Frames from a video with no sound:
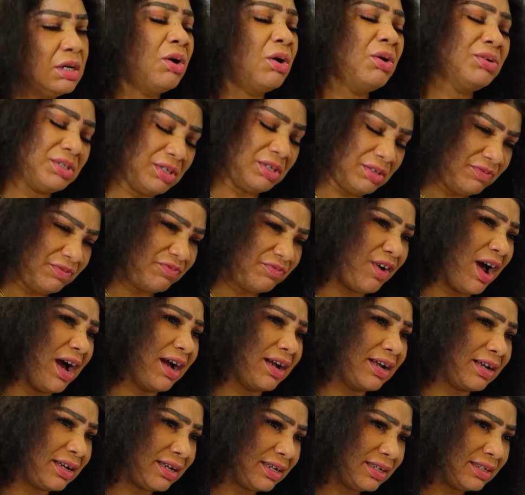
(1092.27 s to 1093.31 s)
Hold on,
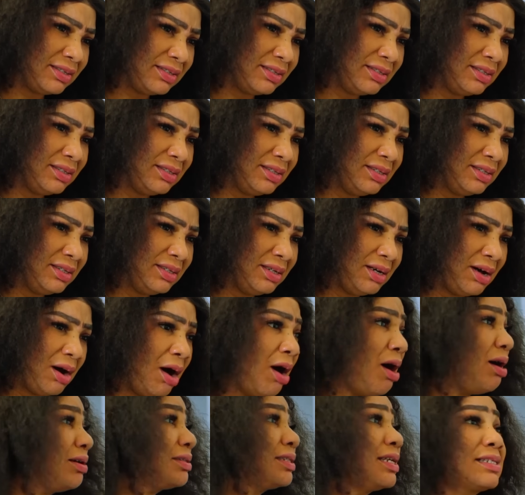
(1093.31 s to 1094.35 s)
Frank.
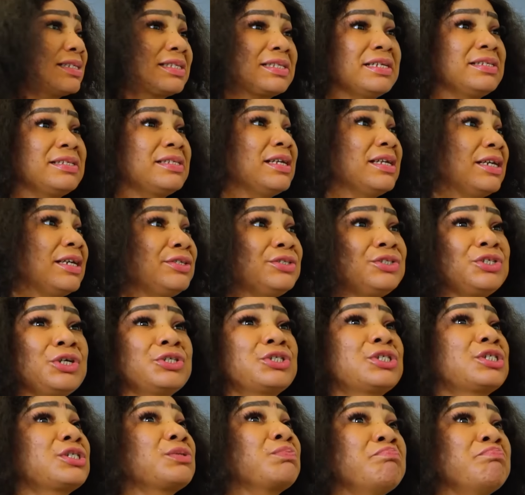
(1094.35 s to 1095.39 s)
All these things that you
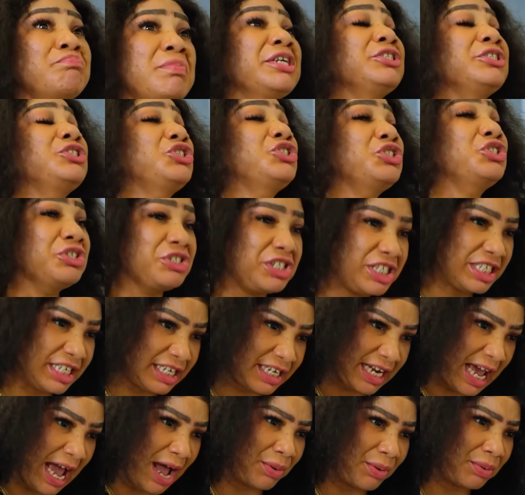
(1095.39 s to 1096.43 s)
just mentioned
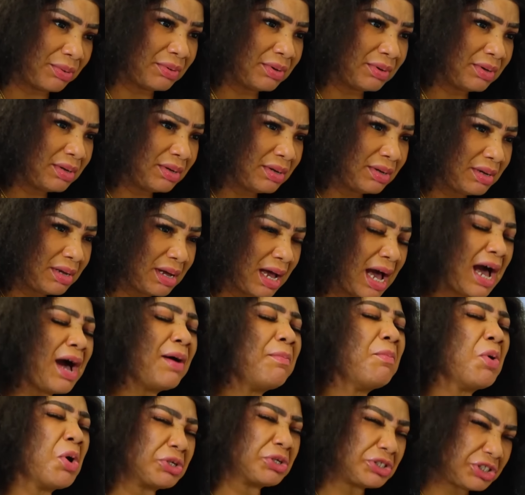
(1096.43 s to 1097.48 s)
here now, how
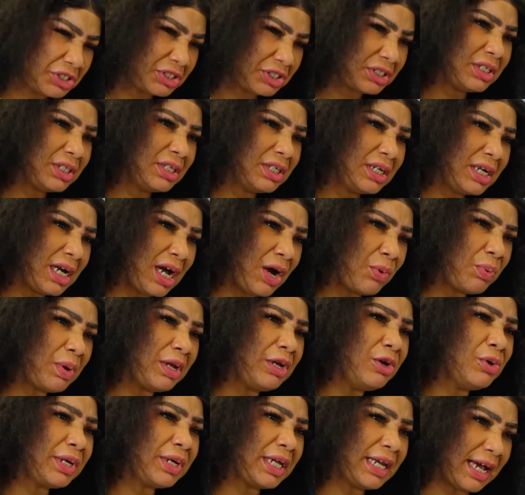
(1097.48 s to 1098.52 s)
much are we
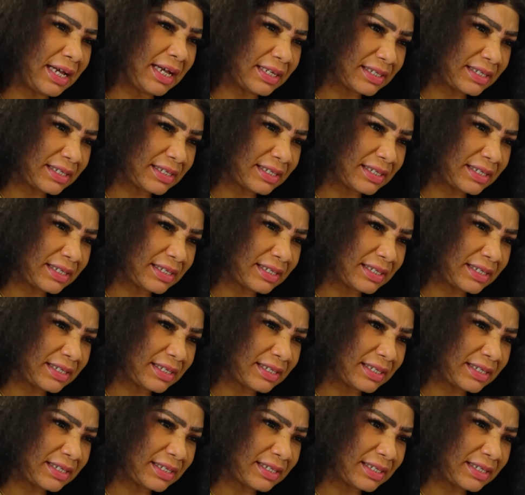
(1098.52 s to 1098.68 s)
looking